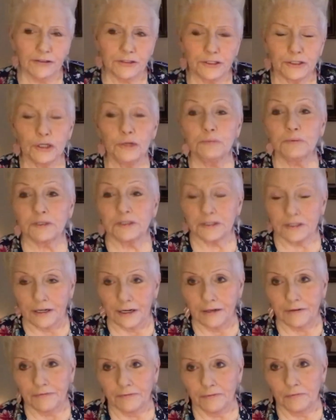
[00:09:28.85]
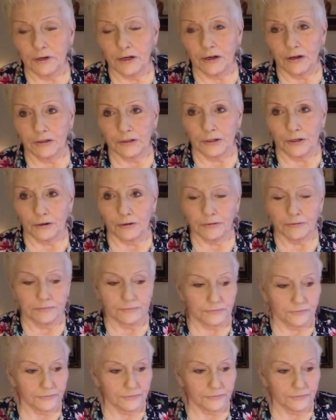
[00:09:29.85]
stupid stuff, we all know,